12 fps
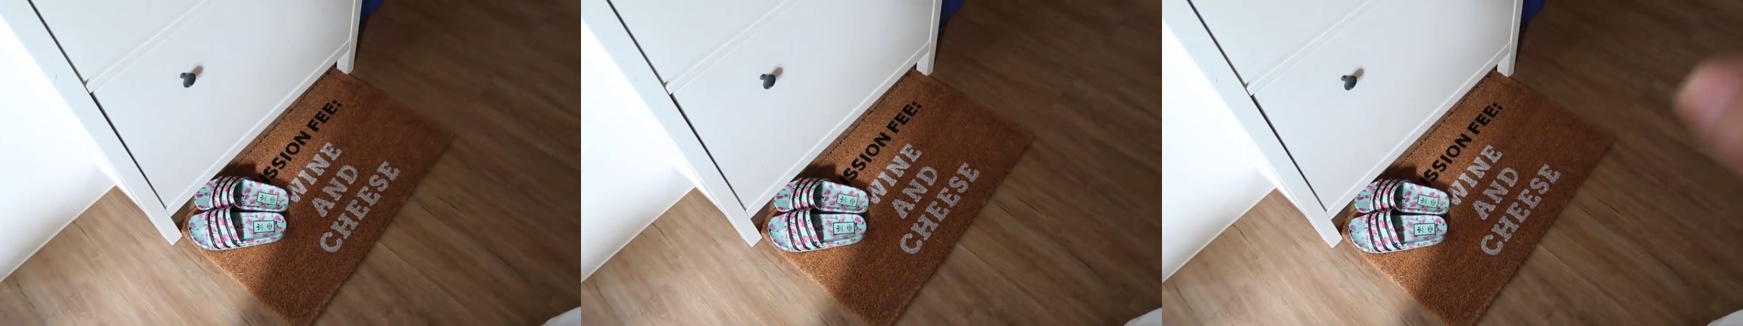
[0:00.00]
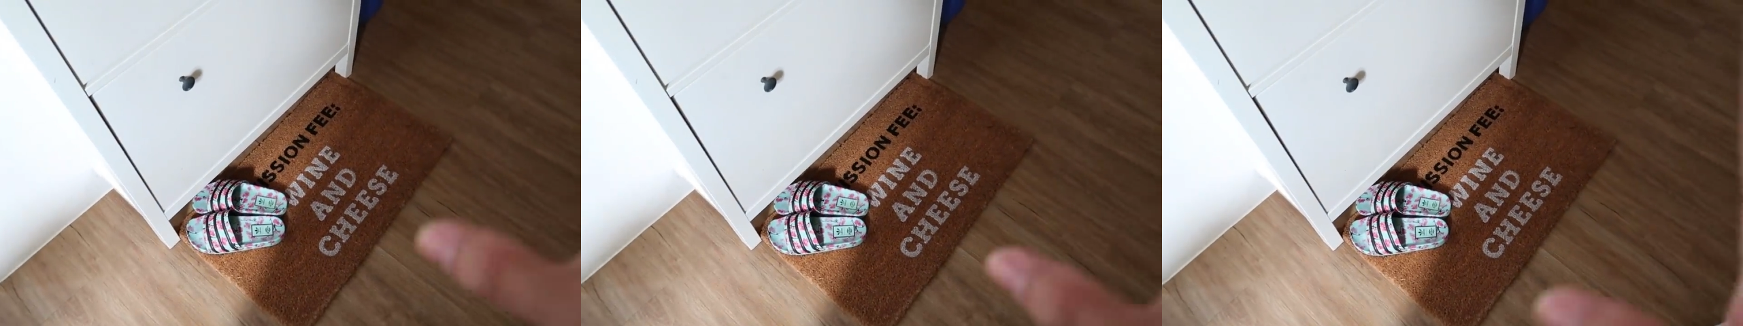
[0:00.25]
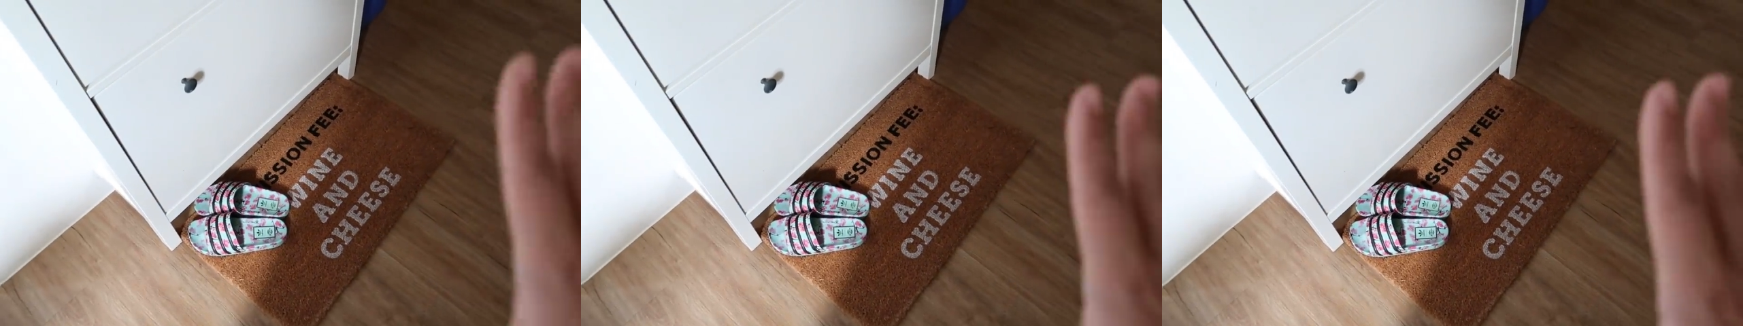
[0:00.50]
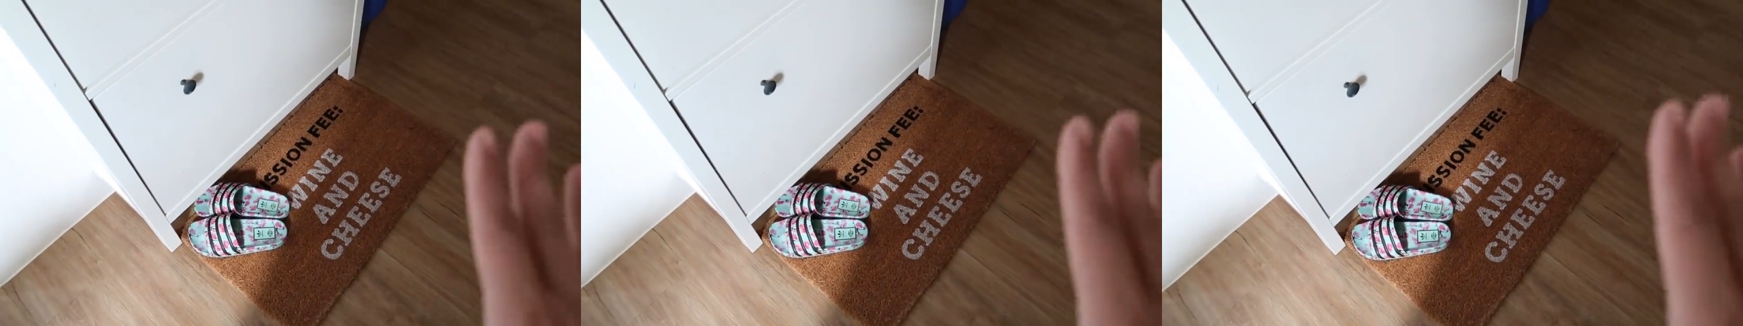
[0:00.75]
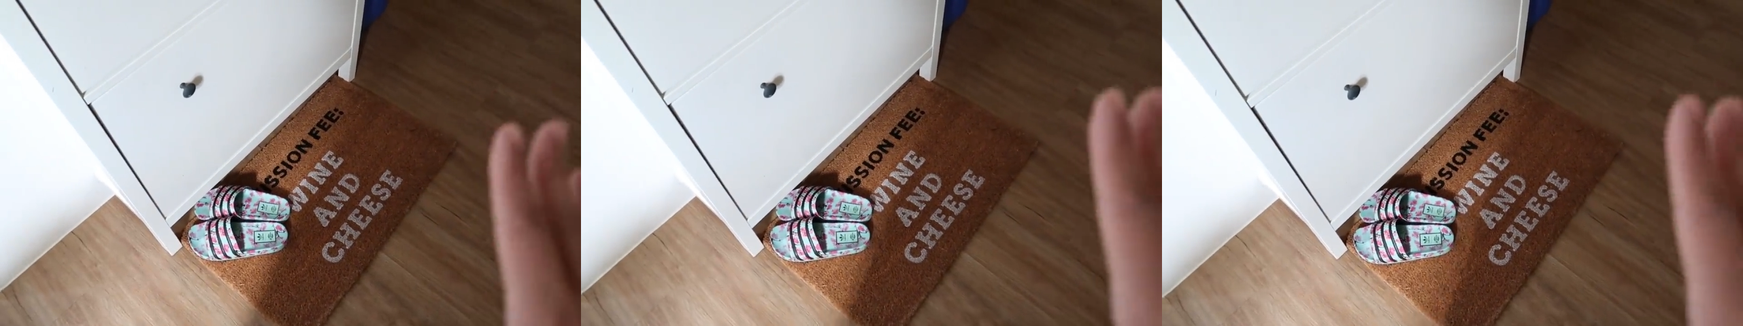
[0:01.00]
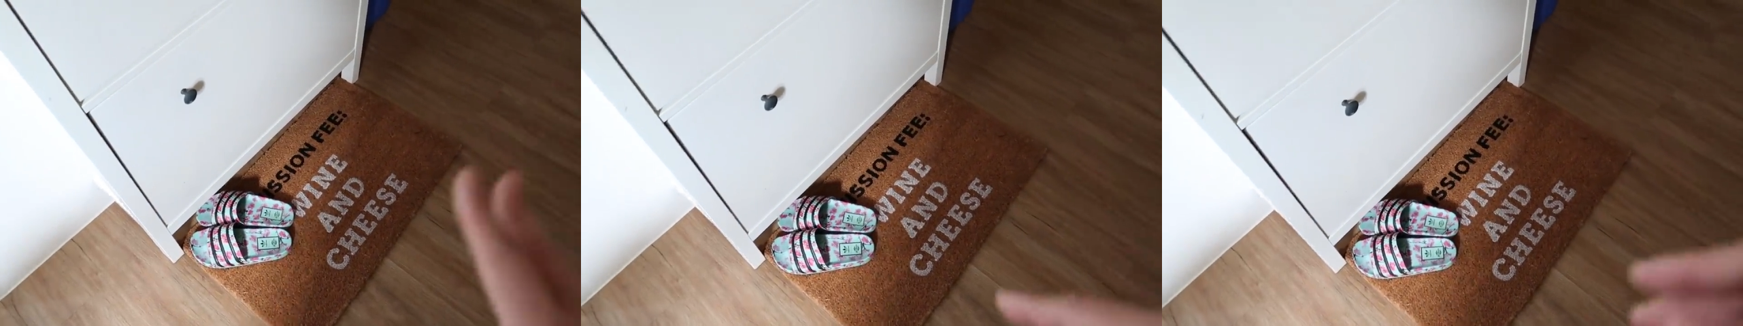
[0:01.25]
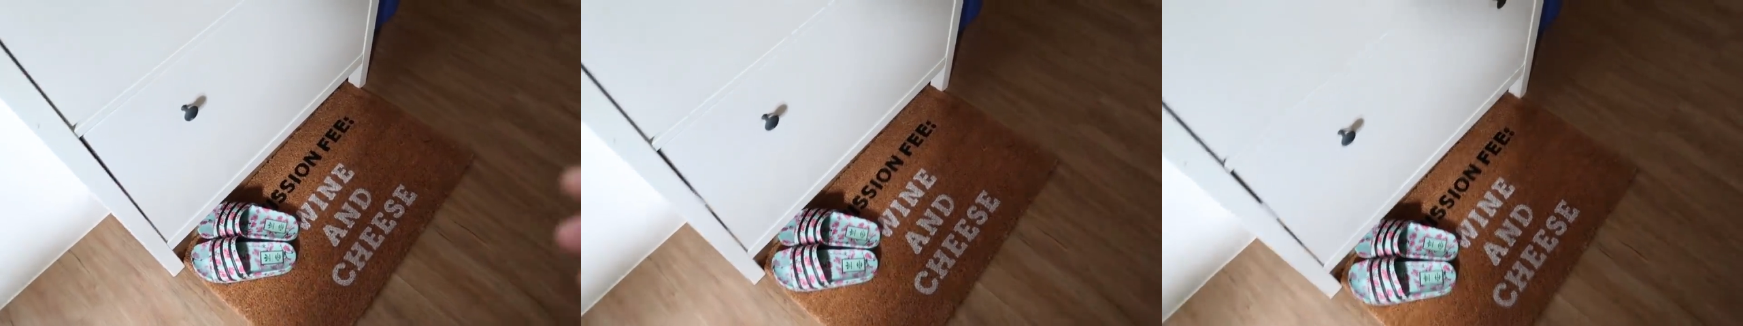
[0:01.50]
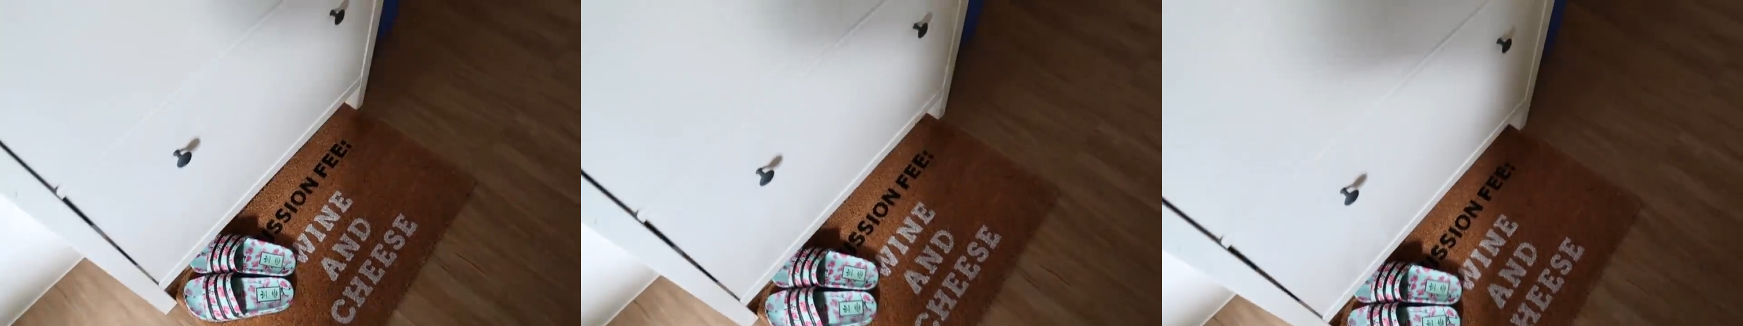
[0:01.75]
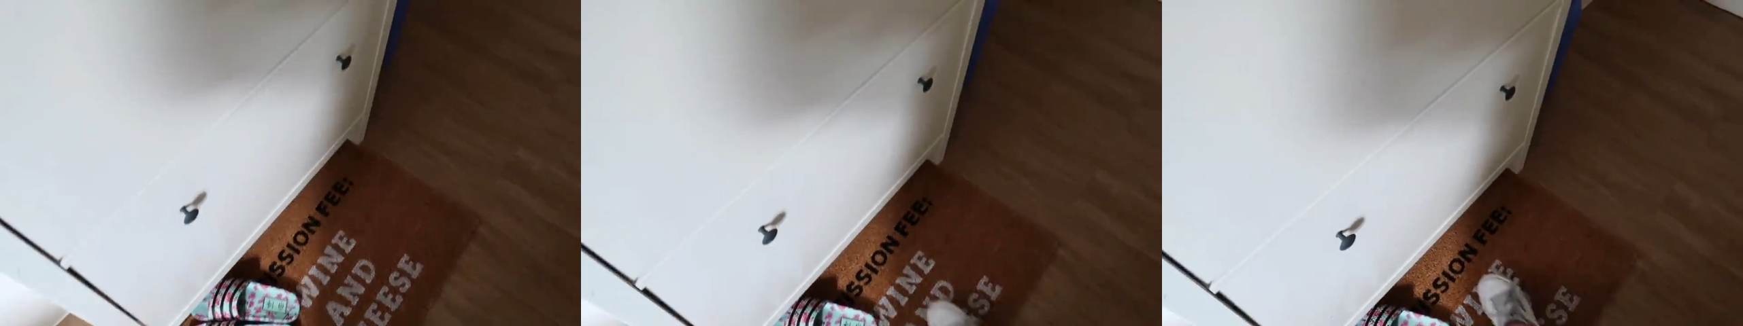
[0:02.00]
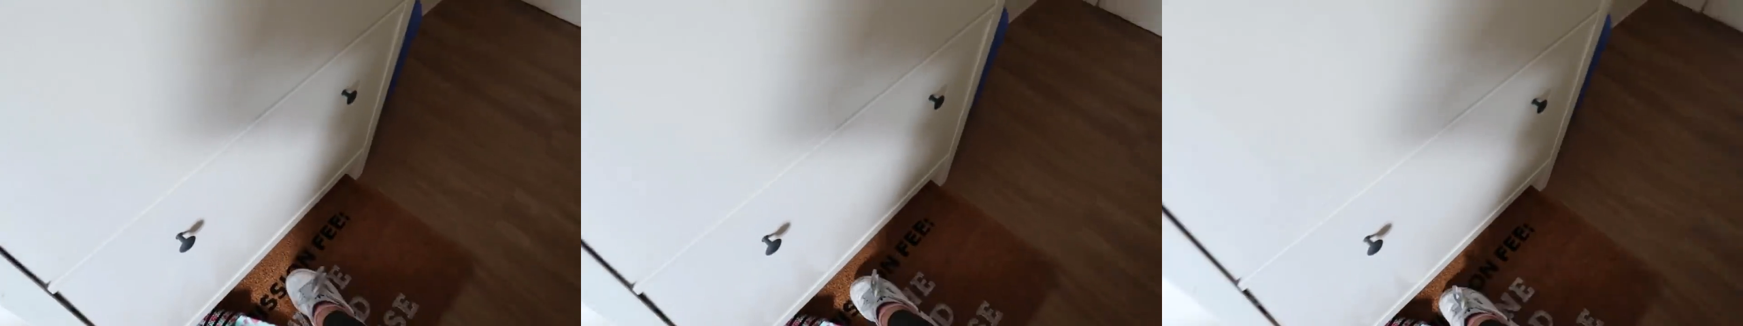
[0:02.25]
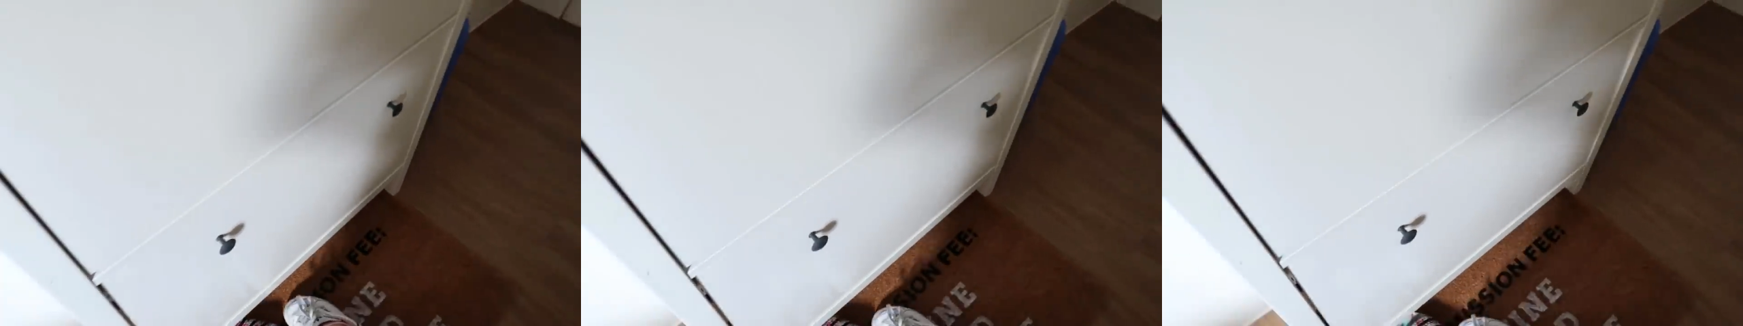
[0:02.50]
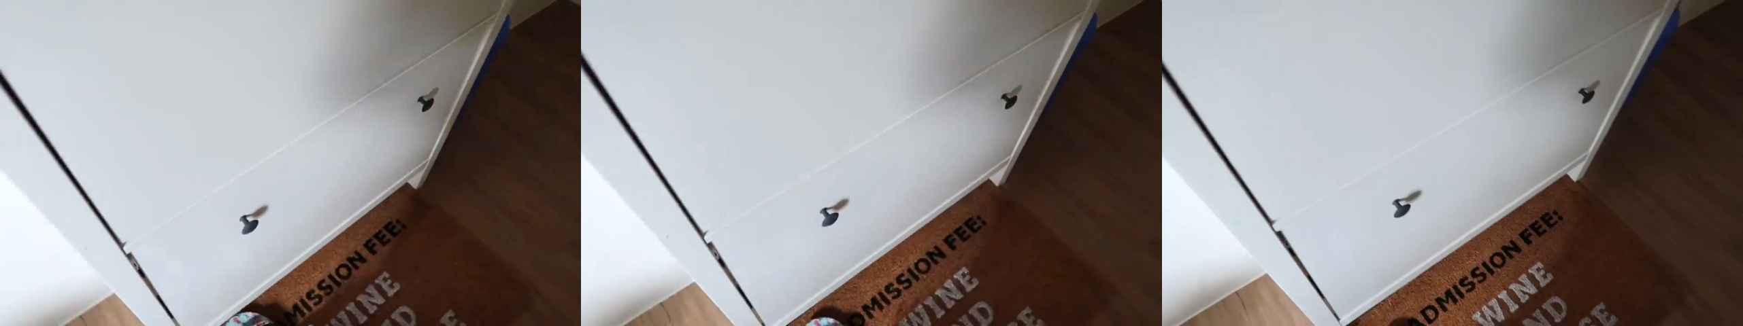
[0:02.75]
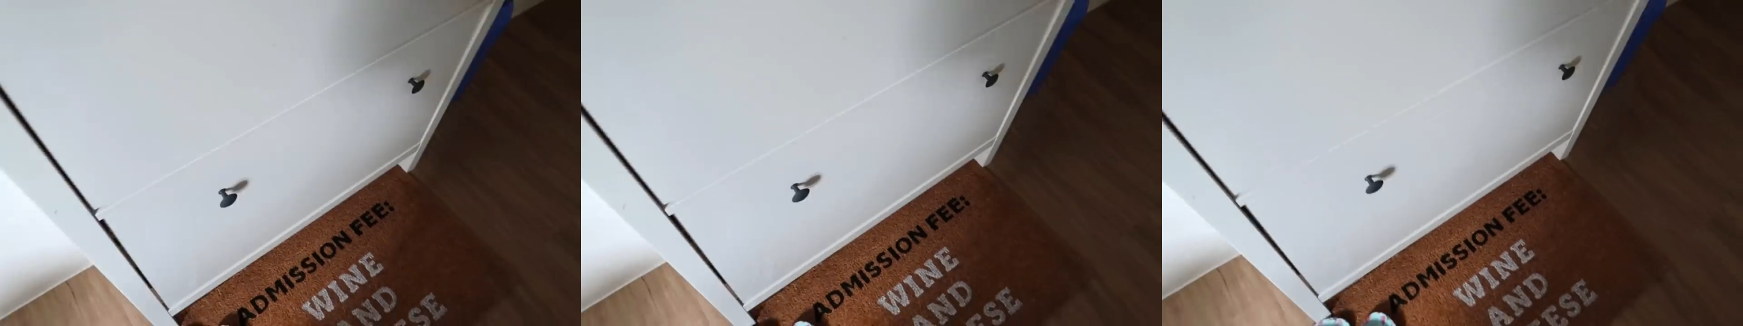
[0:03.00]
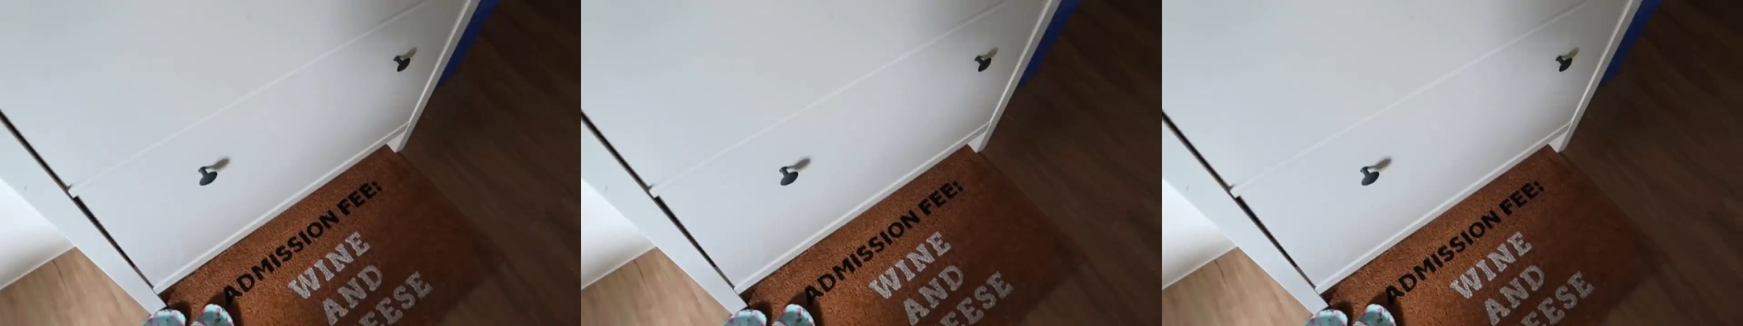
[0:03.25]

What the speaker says: Nobody's mouth can be seen.